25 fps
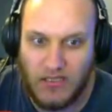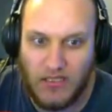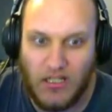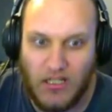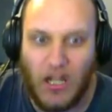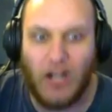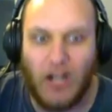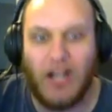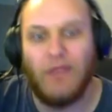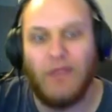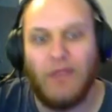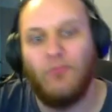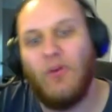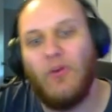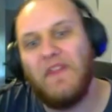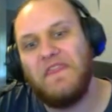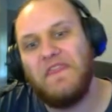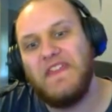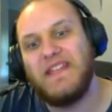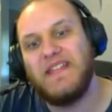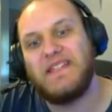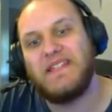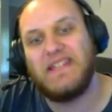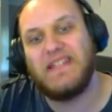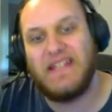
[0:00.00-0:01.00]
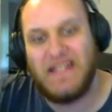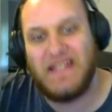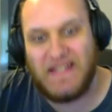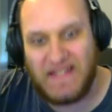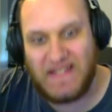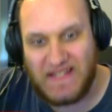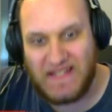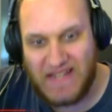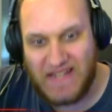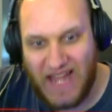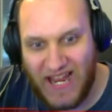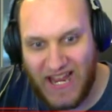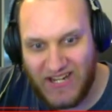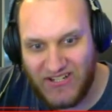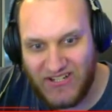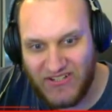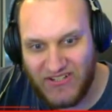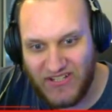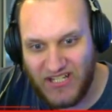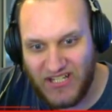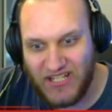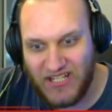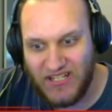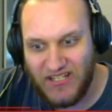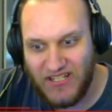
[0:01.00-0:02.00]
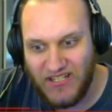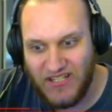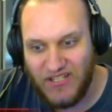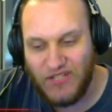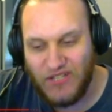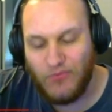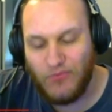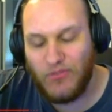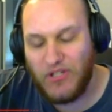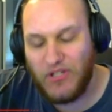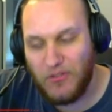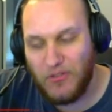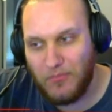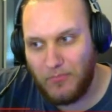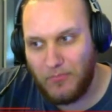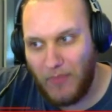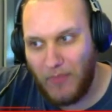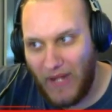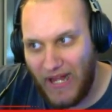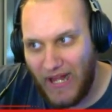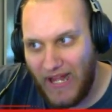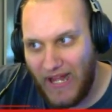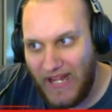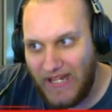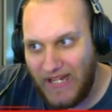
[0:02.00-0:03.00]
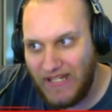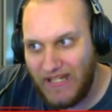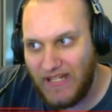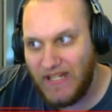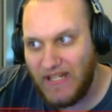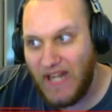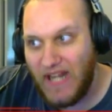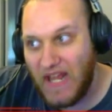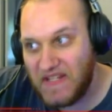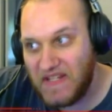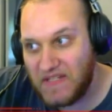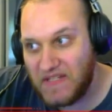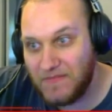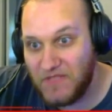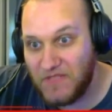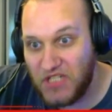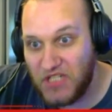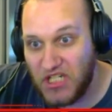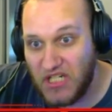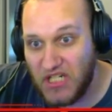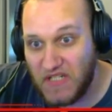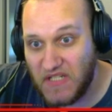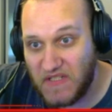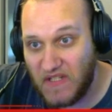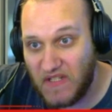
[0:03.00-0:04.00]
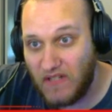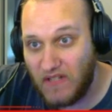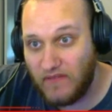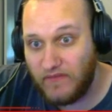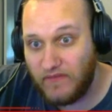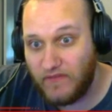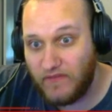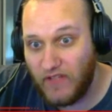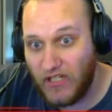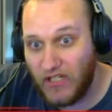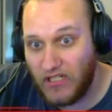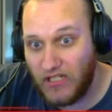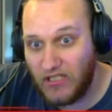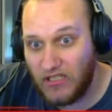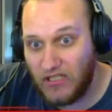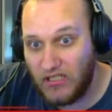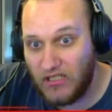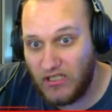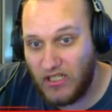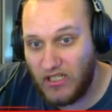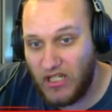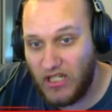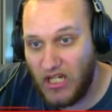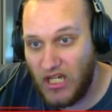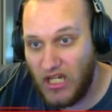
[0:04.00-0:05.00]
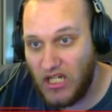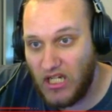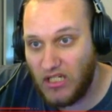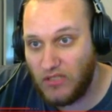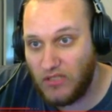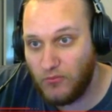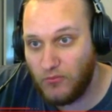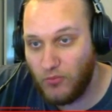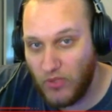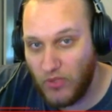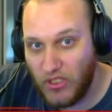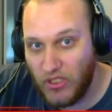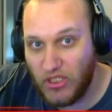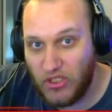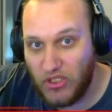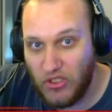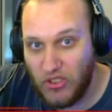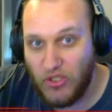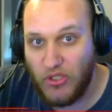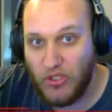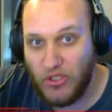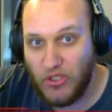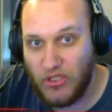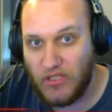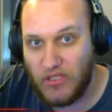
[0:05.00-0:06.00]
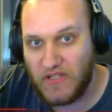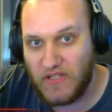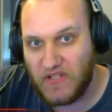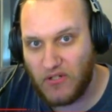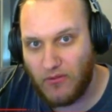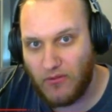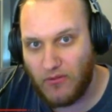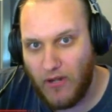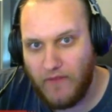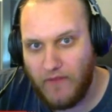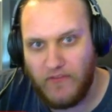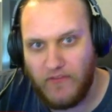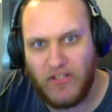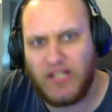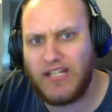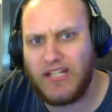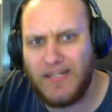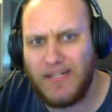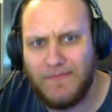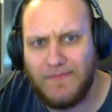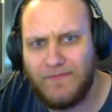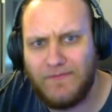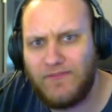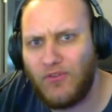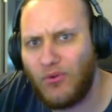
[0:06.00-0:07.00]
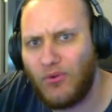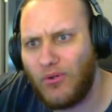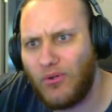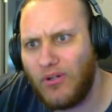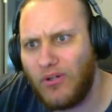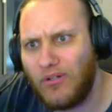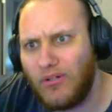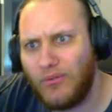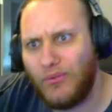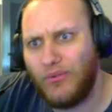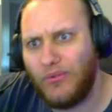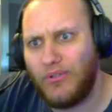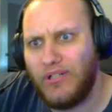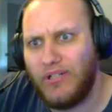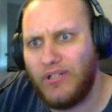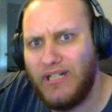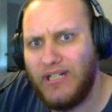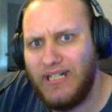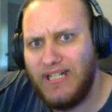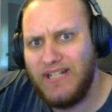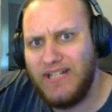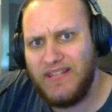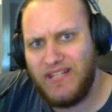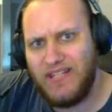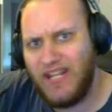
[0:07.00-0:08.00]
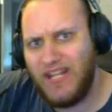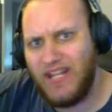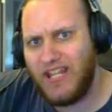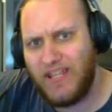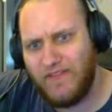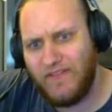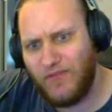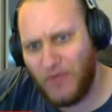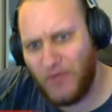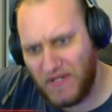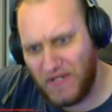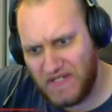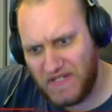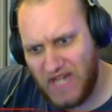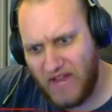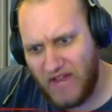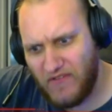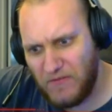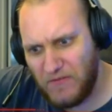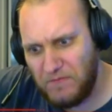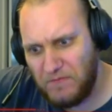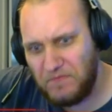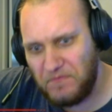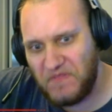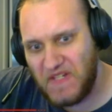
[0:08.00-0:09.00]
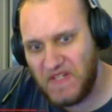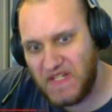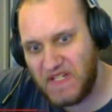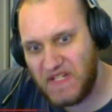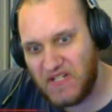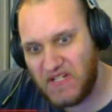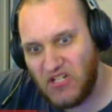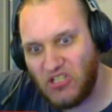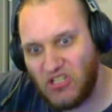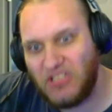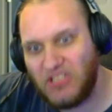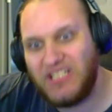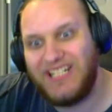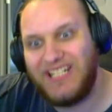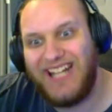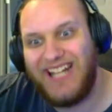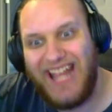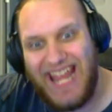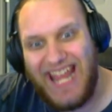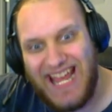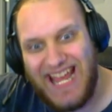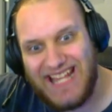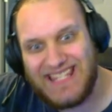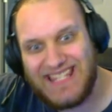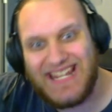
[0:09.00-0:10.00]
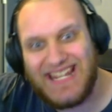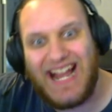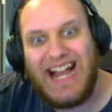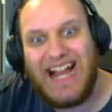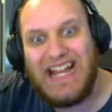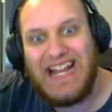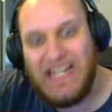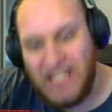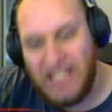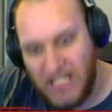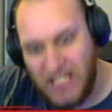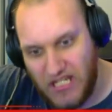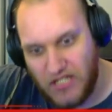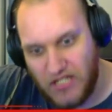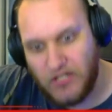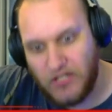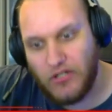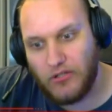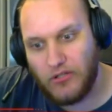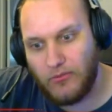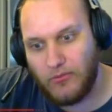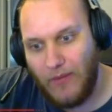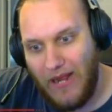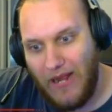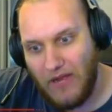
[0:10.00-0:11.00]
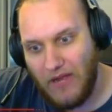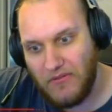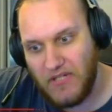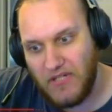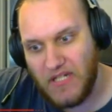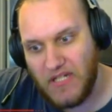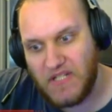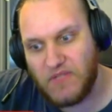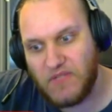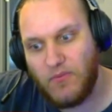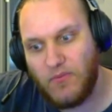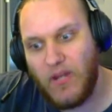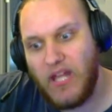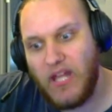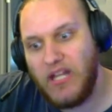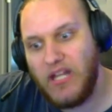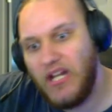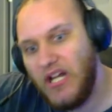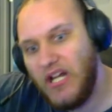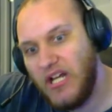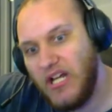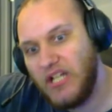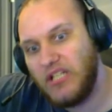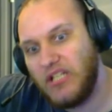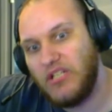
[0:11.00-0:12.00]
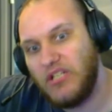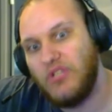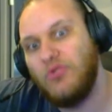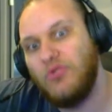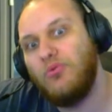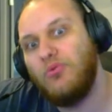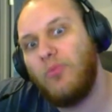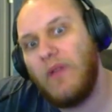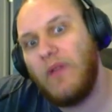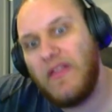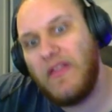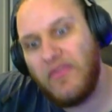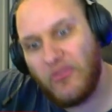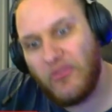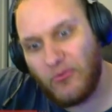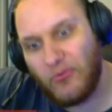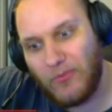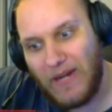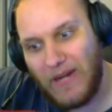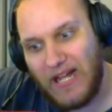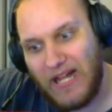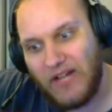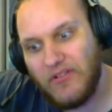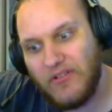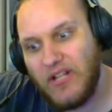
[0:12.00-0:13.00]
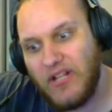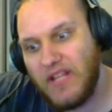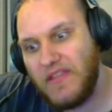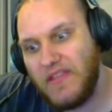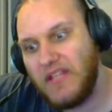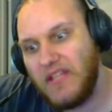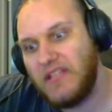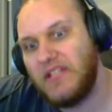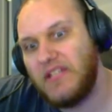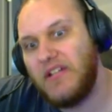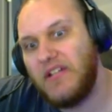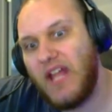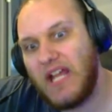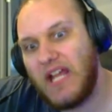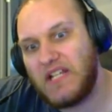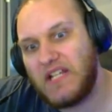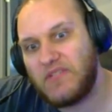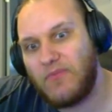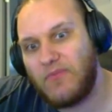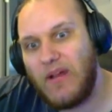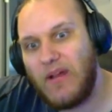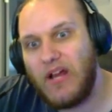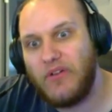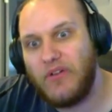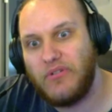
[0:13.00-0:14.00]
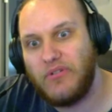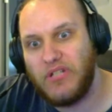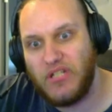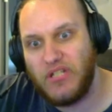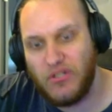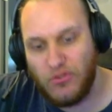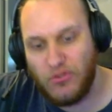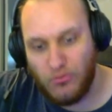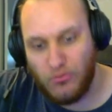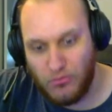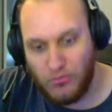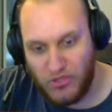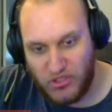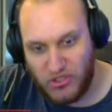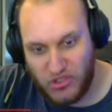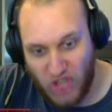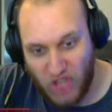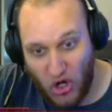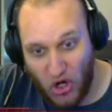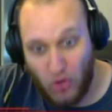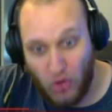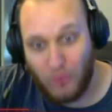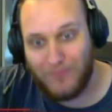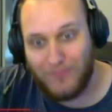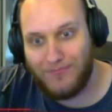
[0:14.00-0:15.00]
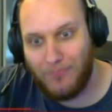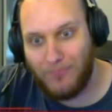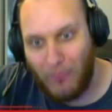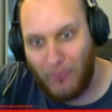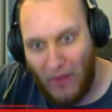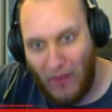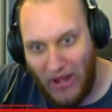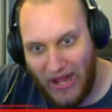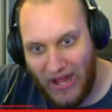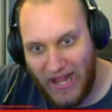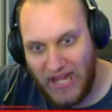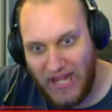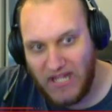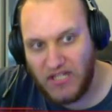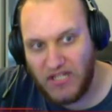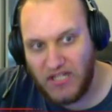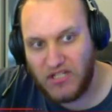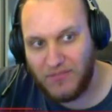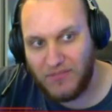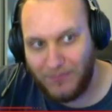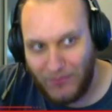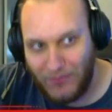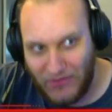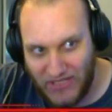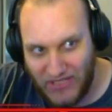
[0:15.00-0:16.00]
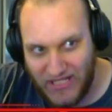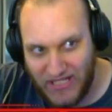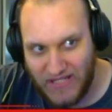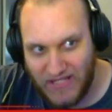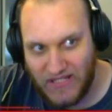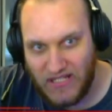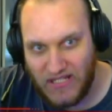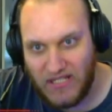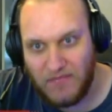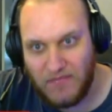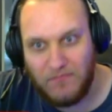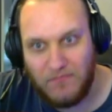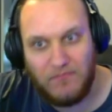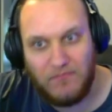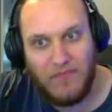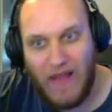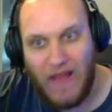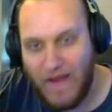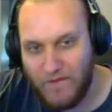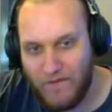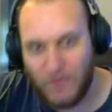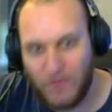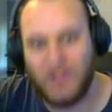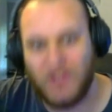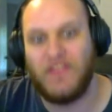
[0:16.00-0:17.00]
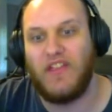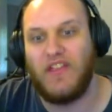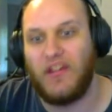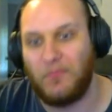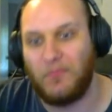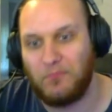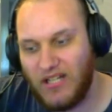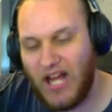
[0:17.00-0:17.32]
Alright, what this is actually when you buy an SMG instead of like a really good assault rifle like an M4 or the AK-47. This is called an anti-eco round. It's when you win the round and then the next round you don't buy completely everything.